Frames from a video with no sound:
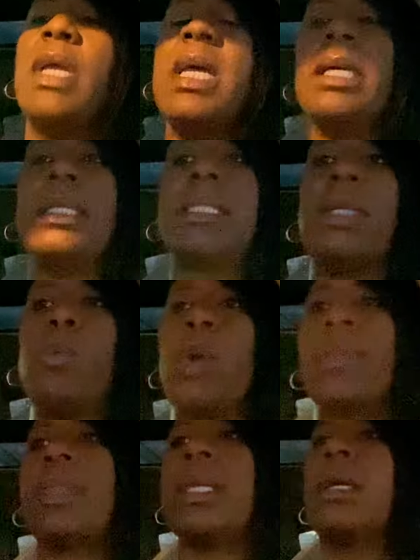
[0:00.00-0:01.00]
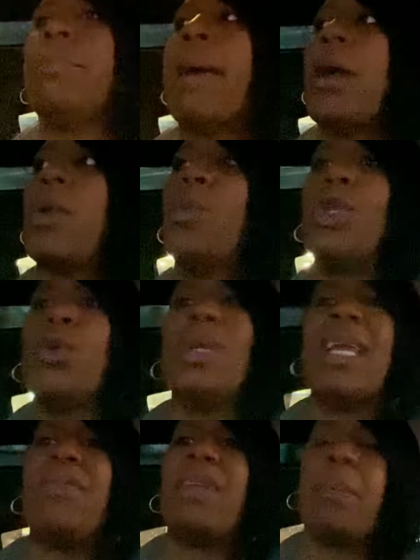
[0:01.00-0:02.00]
Because see, one thing about it, when you're
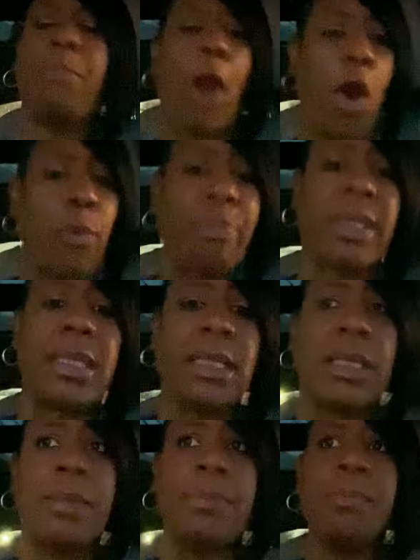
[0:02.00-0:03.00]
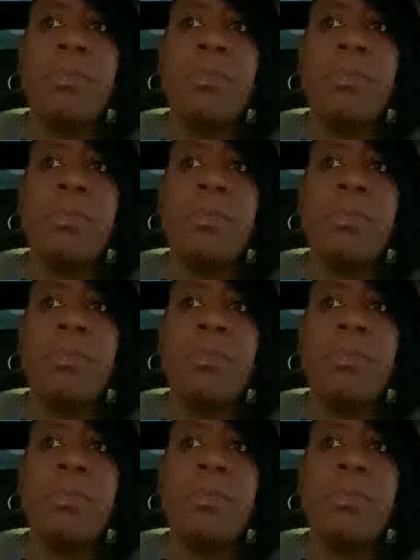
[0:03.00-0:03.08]
living in purpose,